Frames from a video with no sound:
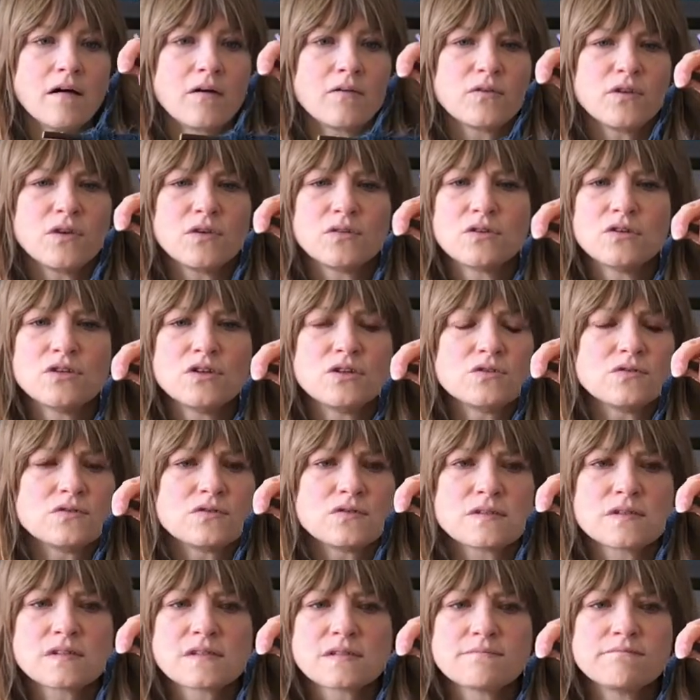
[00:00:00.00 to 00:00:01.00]
You can
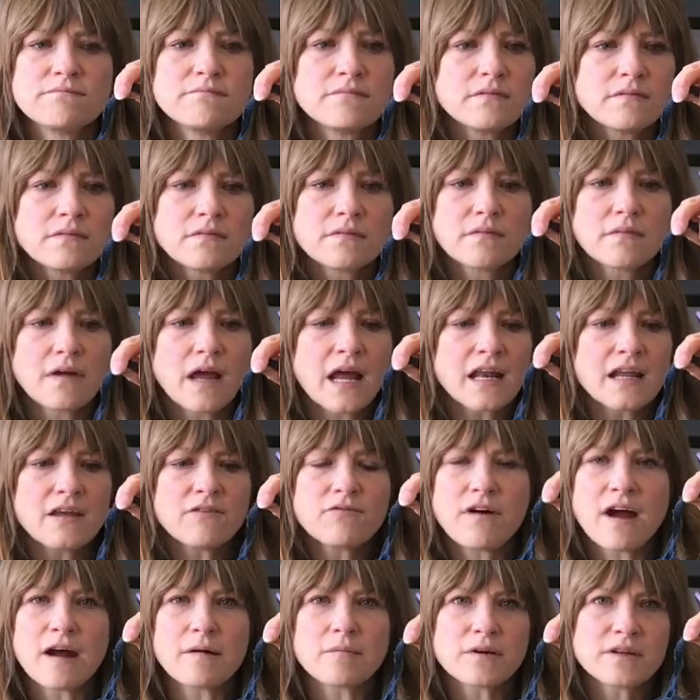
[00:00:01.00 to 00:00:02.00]
use any
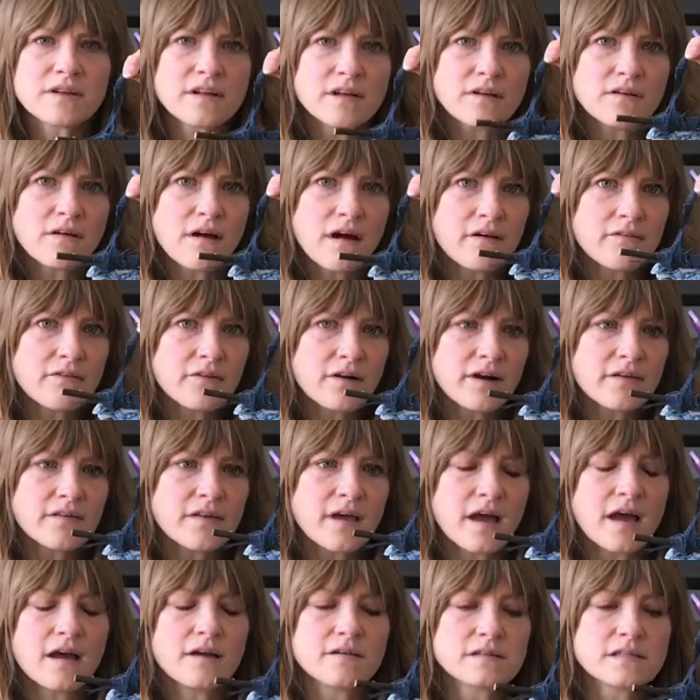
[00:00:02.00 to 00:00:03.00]
fabric that you have around the
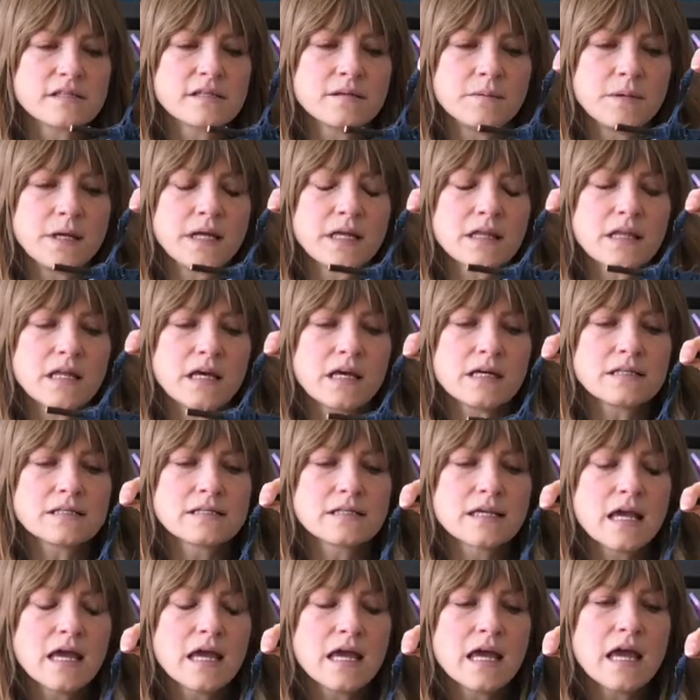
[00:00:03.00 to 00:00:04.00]
house to make this.
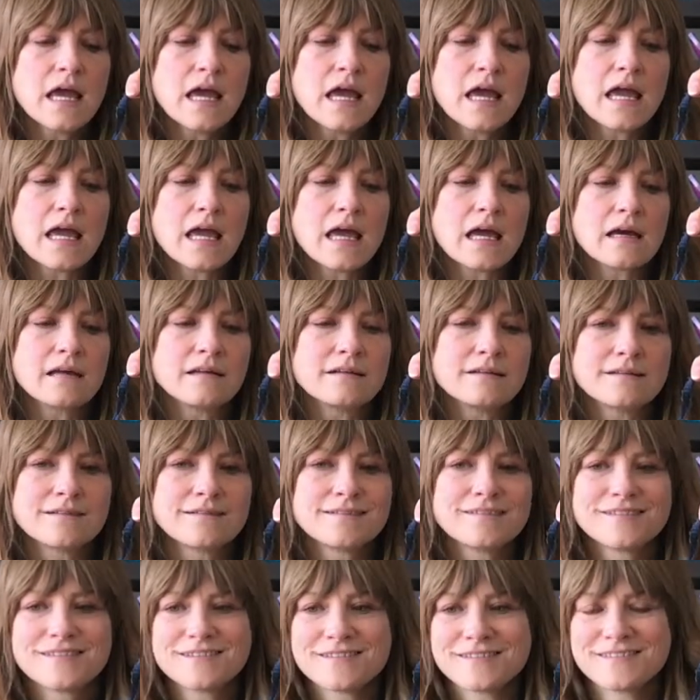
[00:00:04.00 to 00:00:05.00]
And,
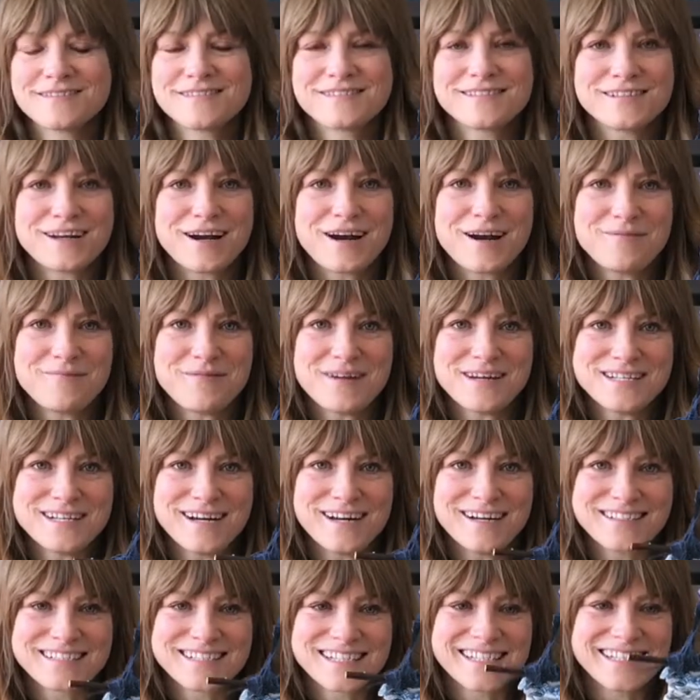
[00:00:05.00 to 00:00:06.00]
sorry, my
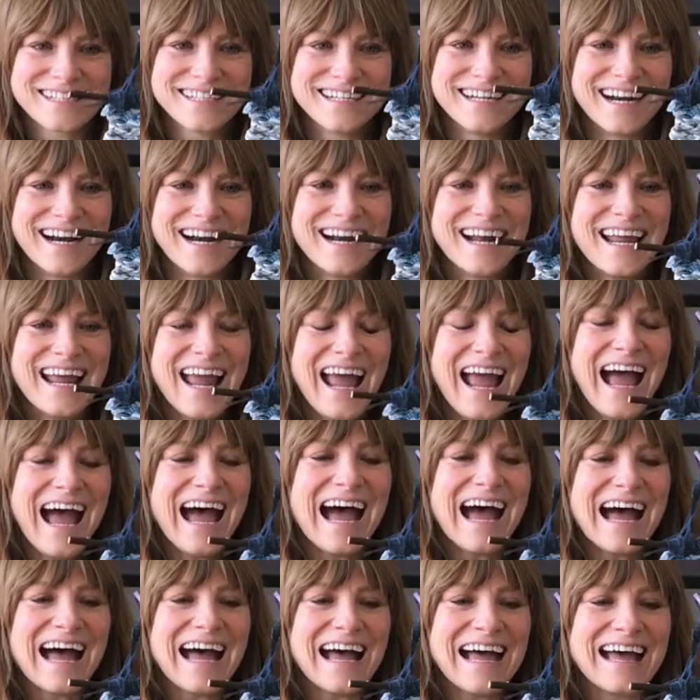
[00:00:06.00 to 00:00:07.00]
dog's in here.
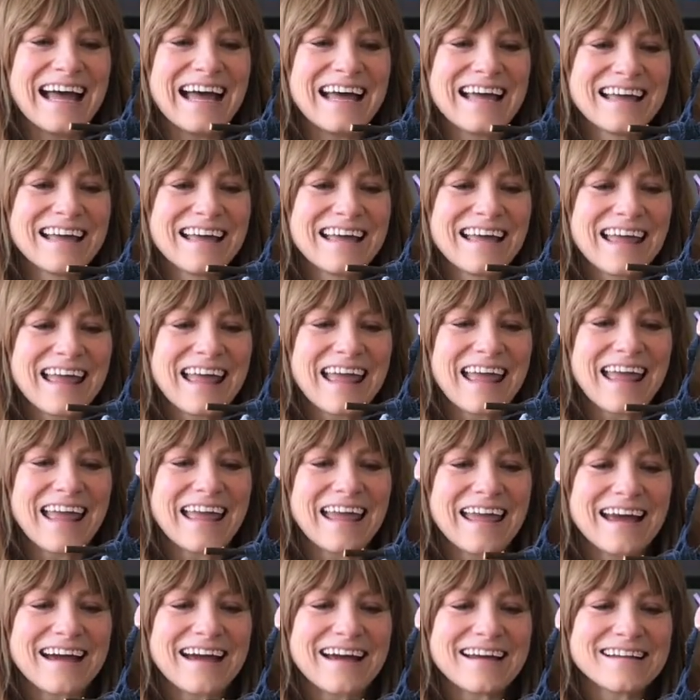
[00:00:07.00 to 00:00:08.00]

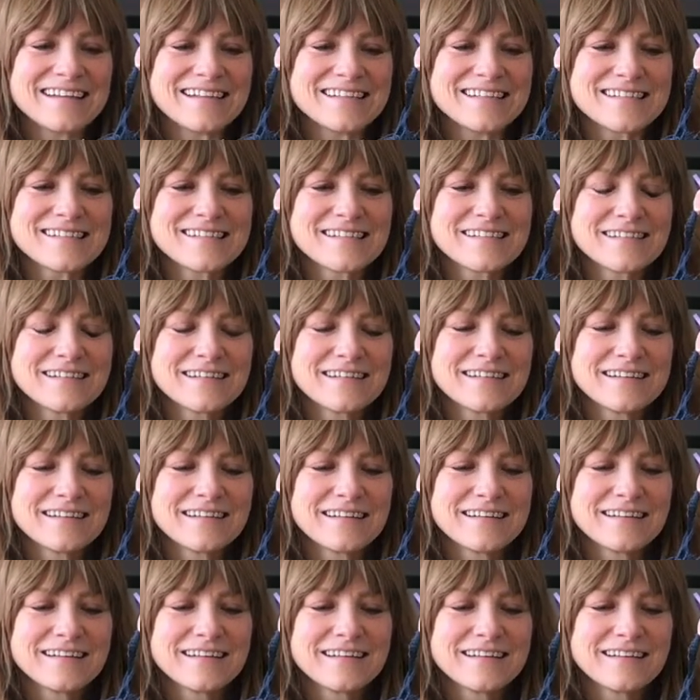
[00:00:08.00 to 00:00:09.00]
And
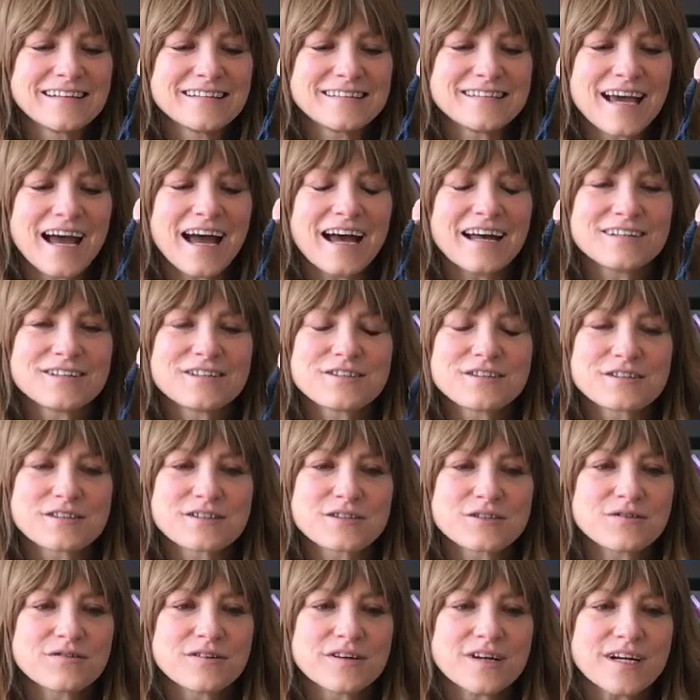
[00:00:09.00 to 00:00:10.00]
to add to the
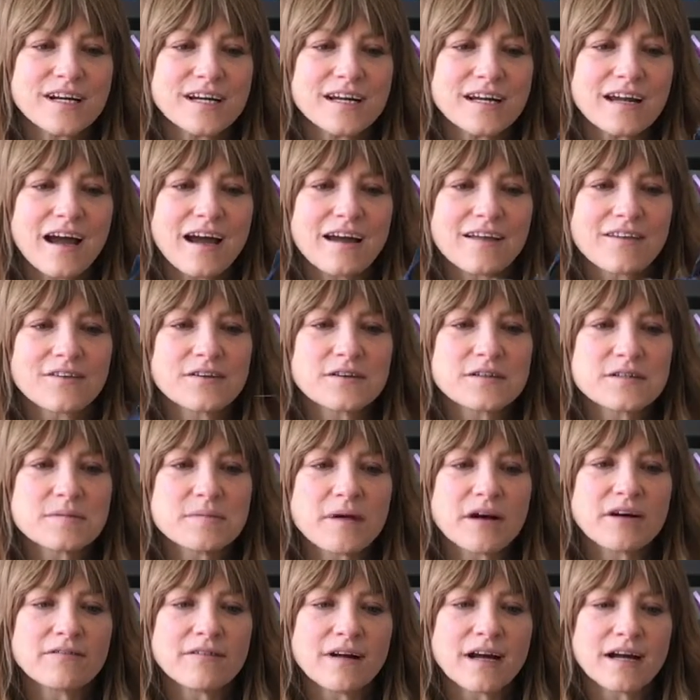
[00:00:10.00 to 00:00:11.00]
story, I learned
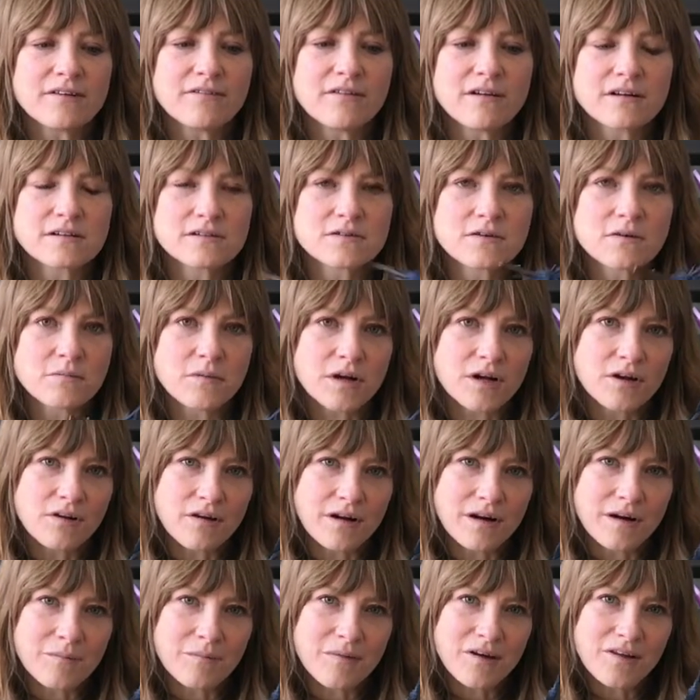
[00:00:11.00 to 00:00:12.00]
about rag rugs from my
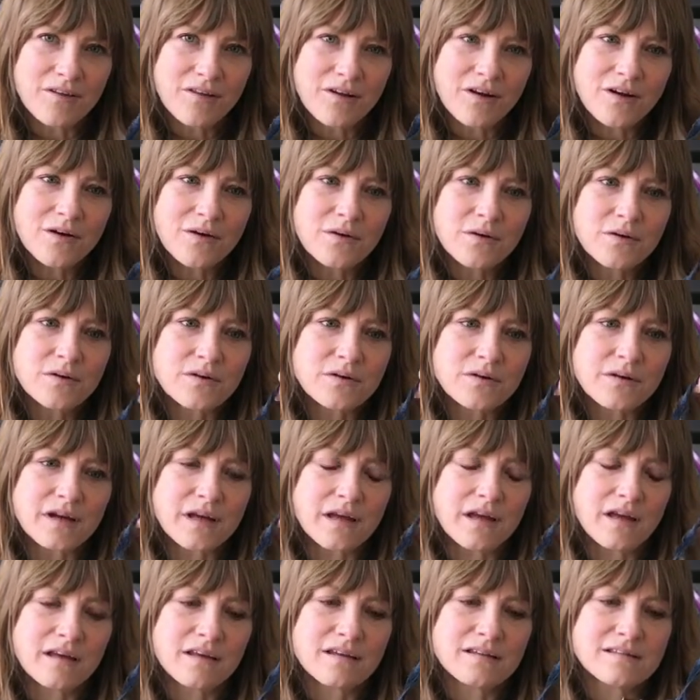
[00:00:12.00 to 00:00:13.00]
grandmother, who
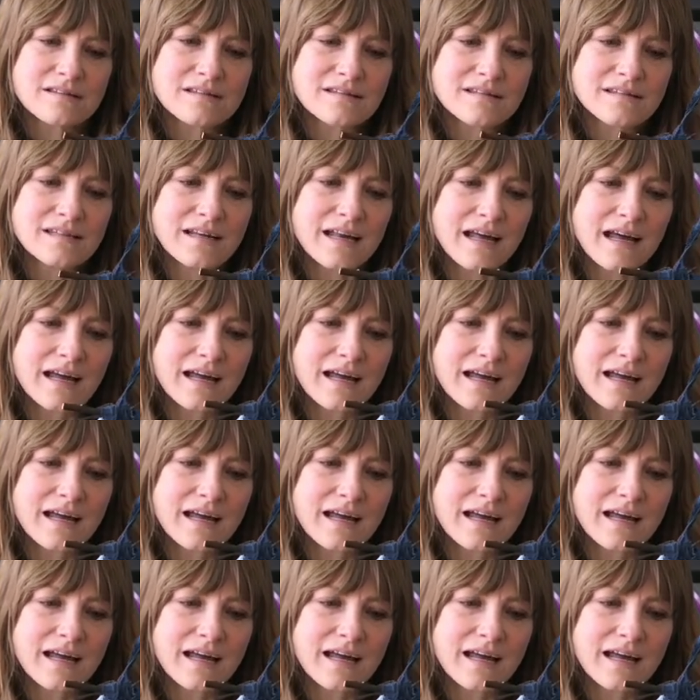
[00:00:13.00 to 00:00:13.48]
is 92